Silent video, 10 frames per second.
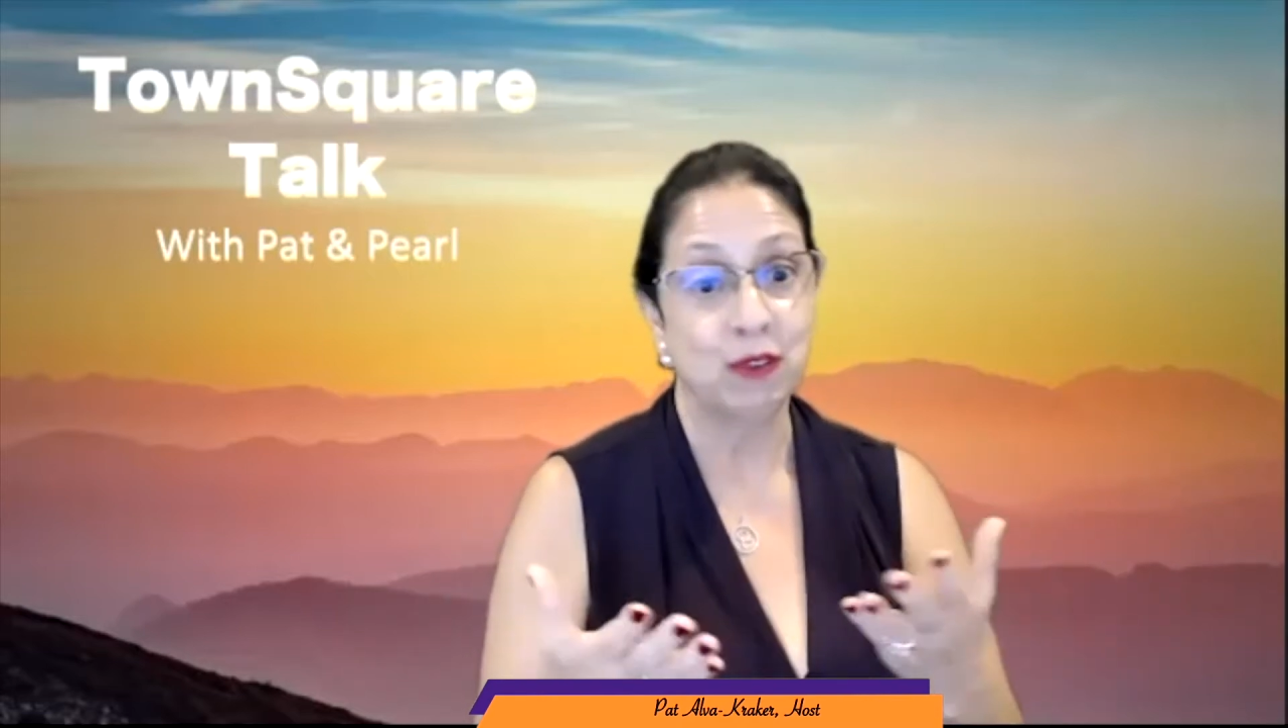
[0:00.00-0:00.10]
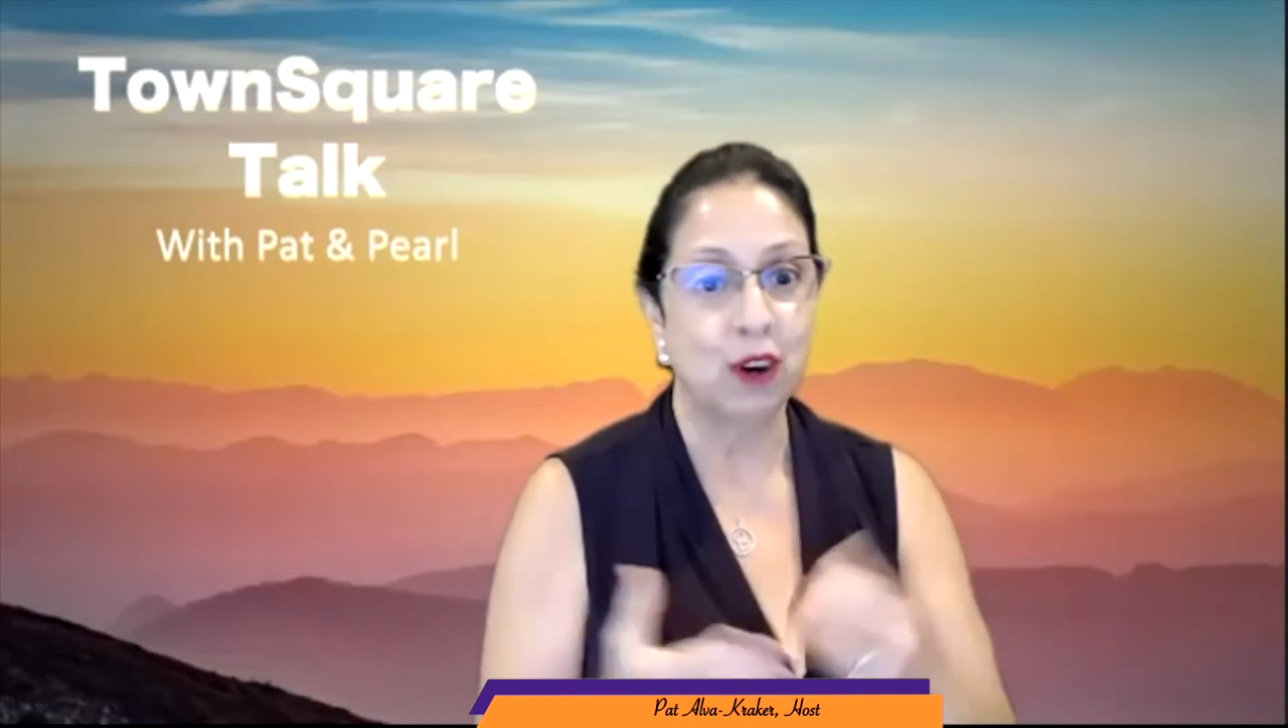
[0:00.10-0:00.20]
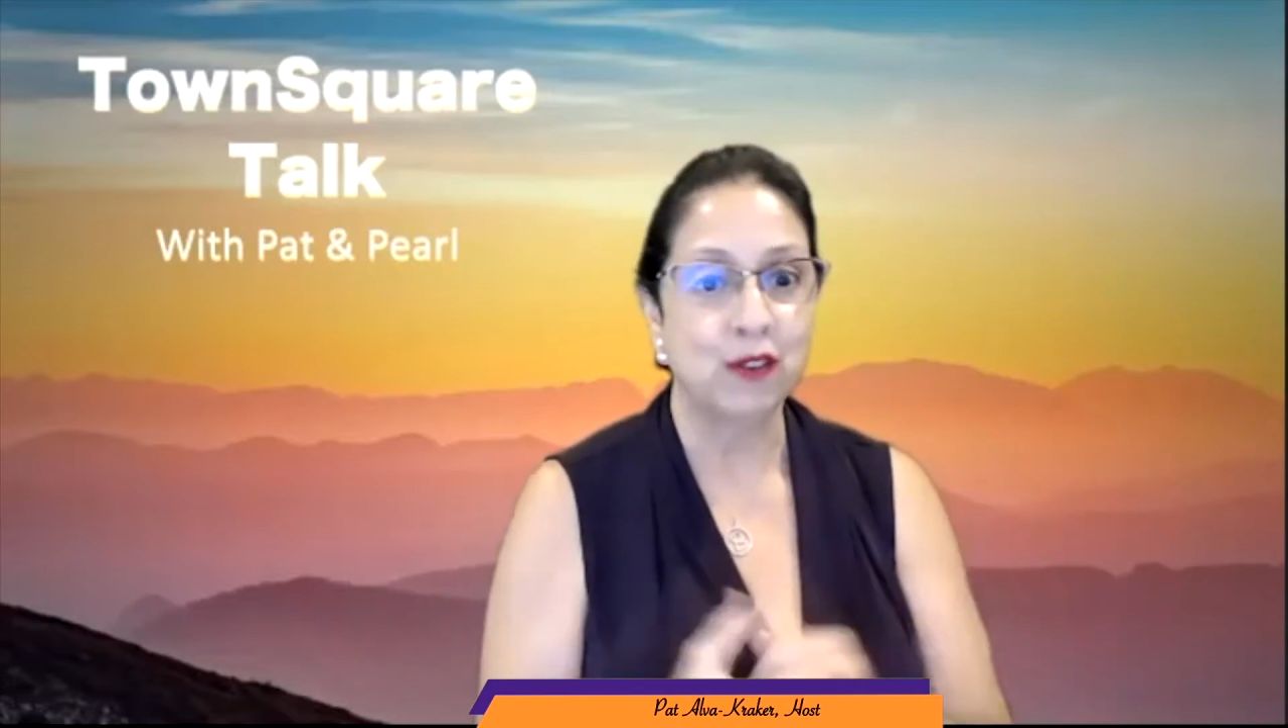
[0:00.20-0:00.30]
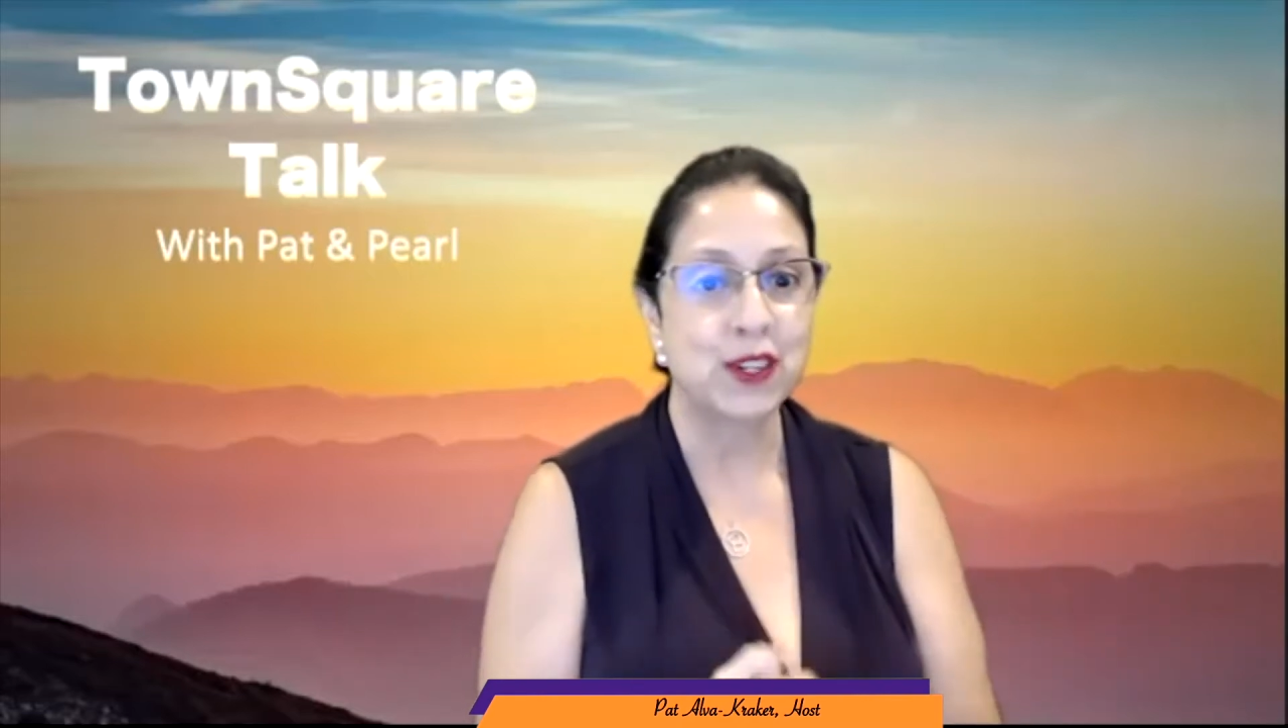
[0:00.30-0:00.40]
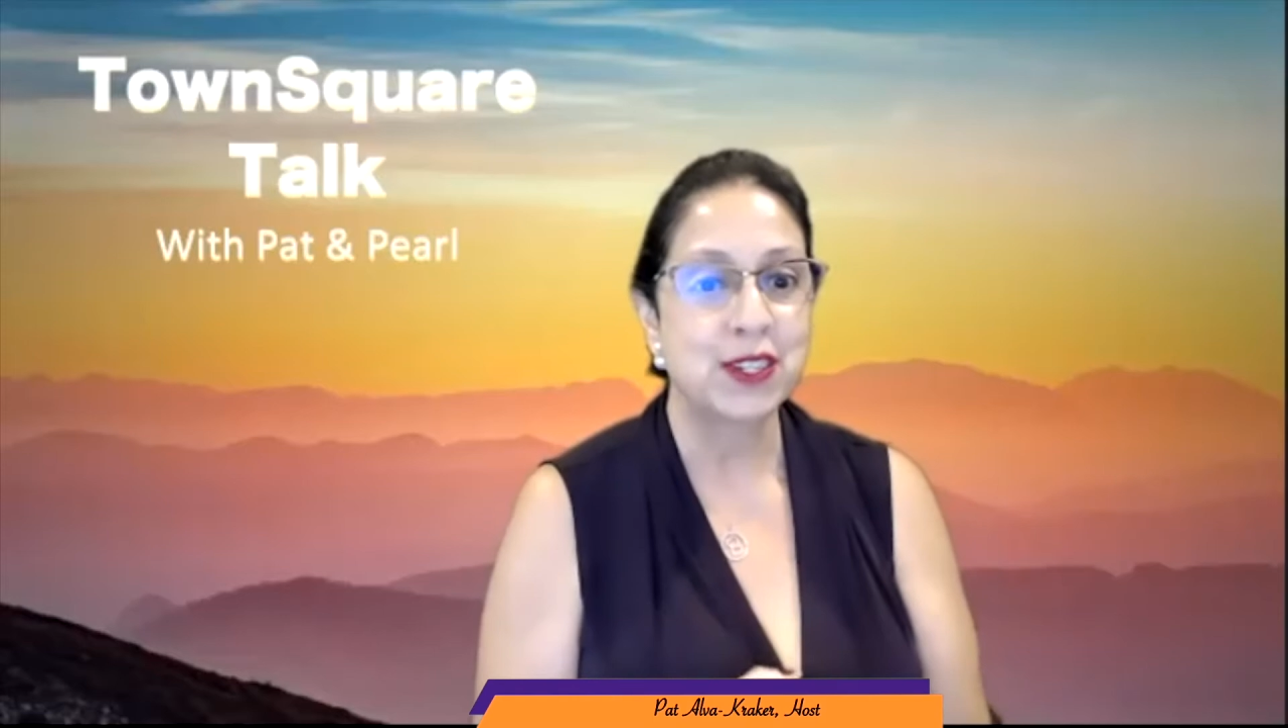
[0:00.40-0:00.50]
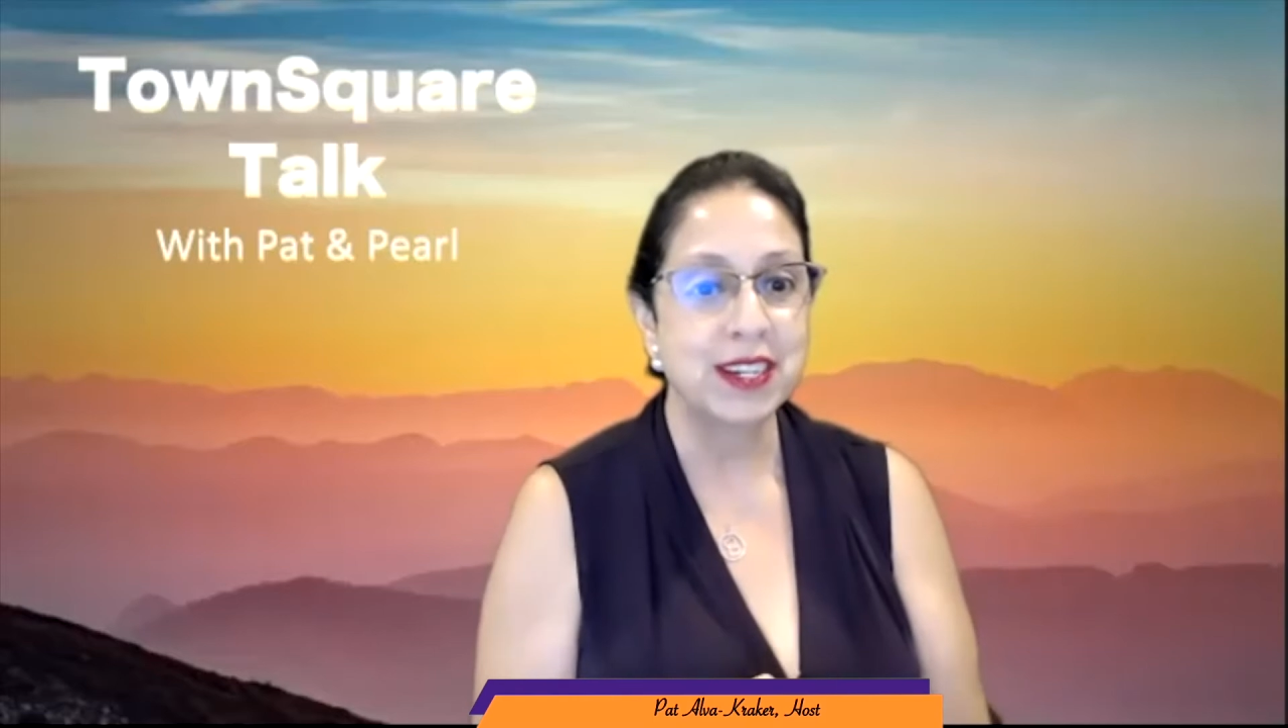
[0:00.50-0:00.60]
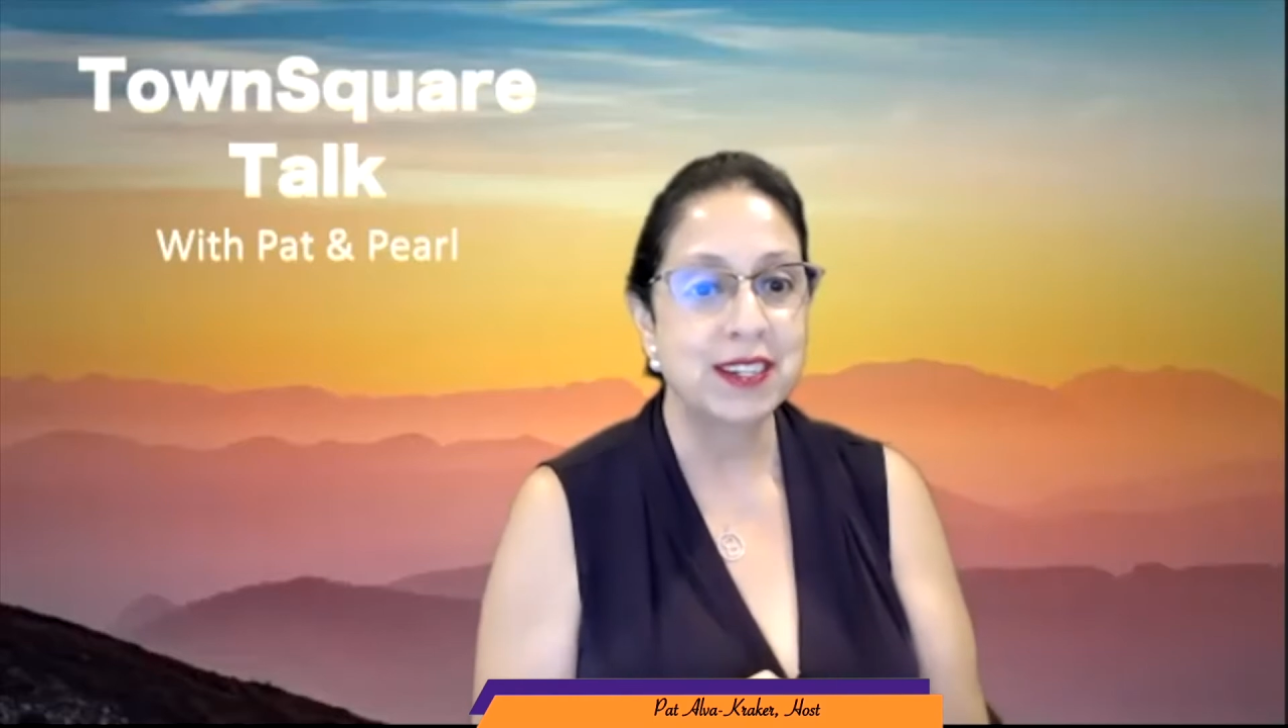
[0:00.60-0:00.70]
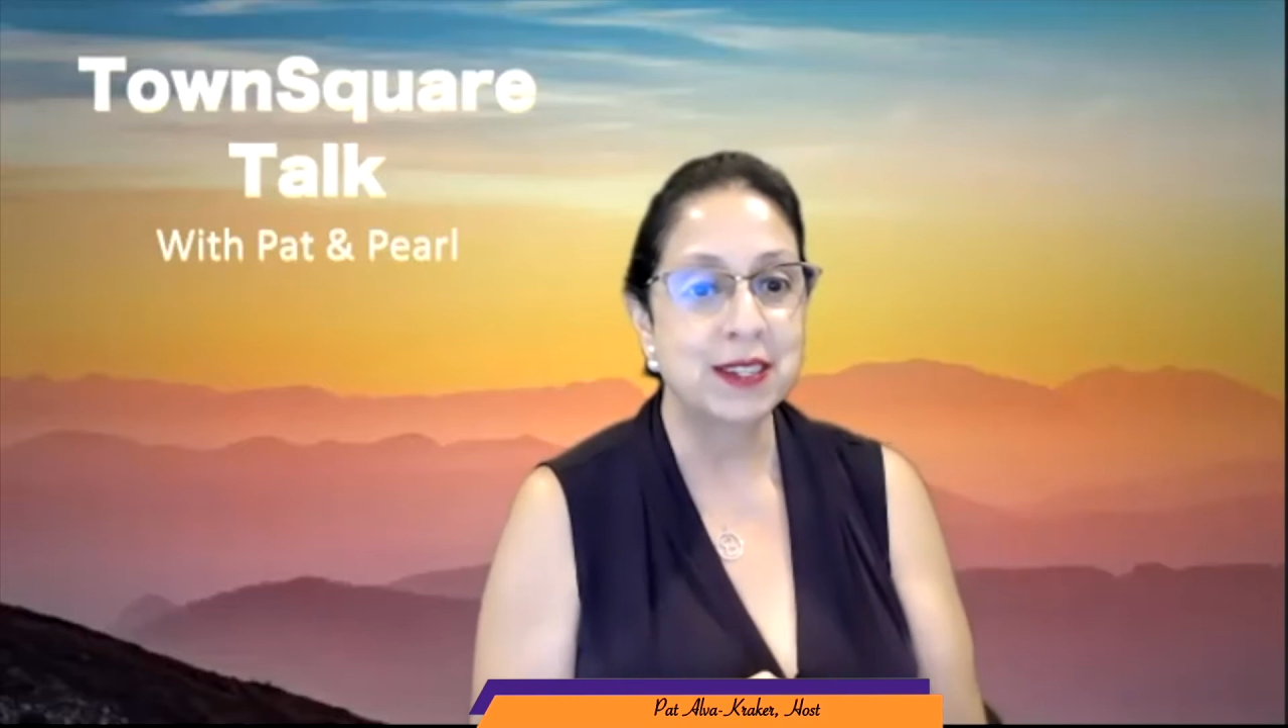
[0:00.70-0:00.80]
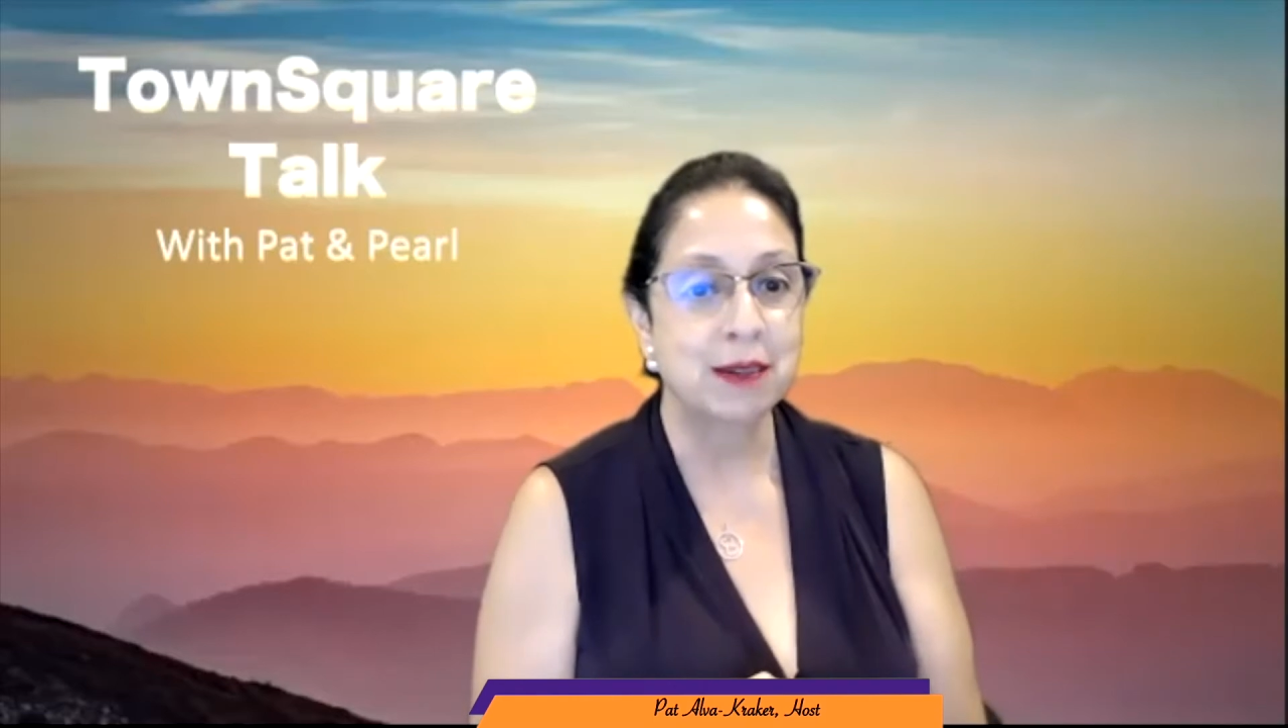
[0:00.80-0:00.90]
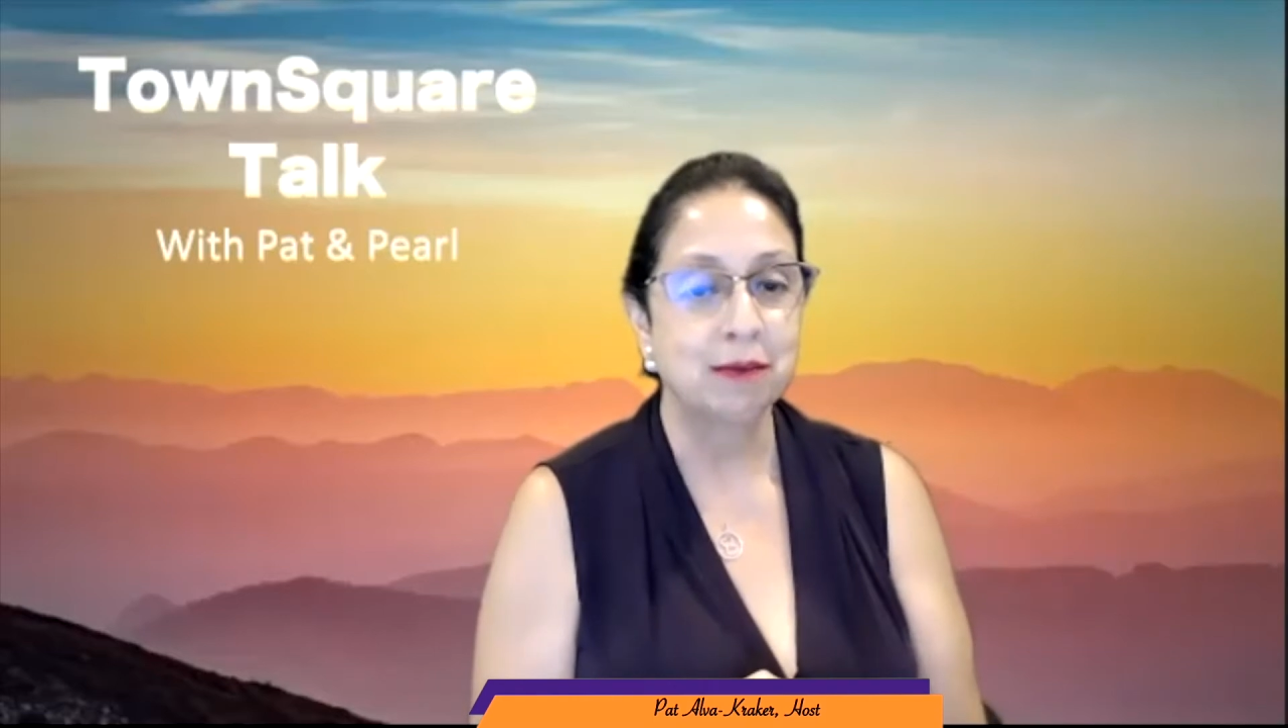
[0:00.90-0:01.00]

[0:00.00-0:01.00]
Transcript: overseas?